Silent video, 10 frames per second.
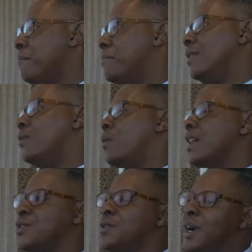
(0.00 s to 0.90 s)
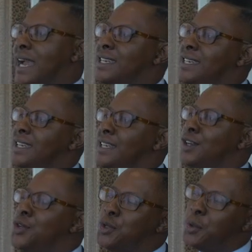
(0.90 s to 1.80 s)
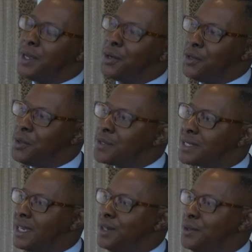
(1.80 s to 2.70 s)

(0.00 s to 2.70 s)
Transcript: But what you are actually doing on your side,